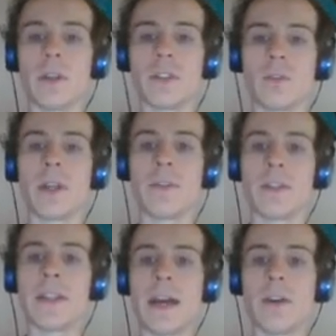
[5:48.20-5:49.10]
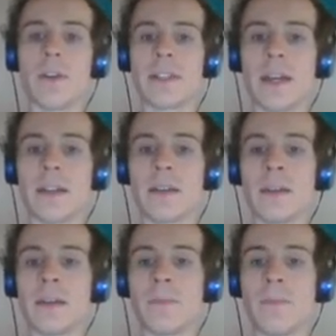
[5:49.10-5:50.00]
so what I've done now is that
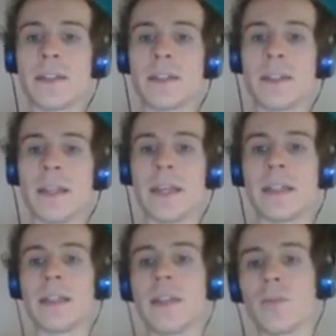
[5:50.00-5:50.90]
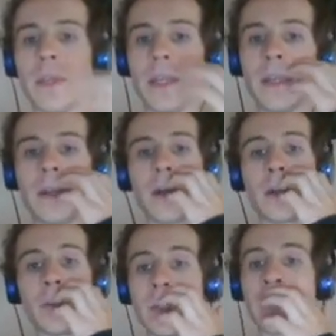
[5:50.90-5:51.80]
basically it can either be
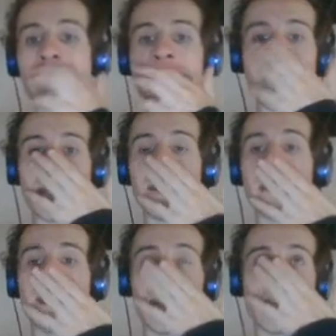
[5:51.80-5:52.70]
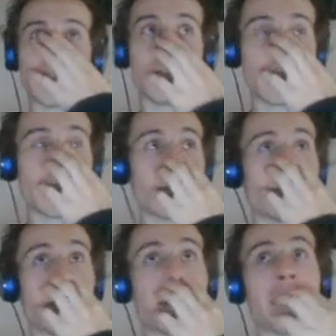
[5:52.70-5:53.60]
a unitary state, and it's a unitary
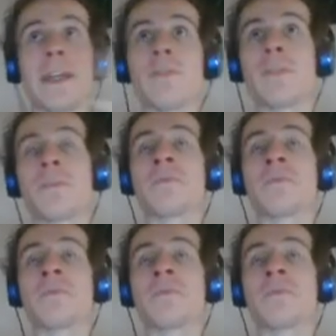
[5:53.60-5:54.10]
state if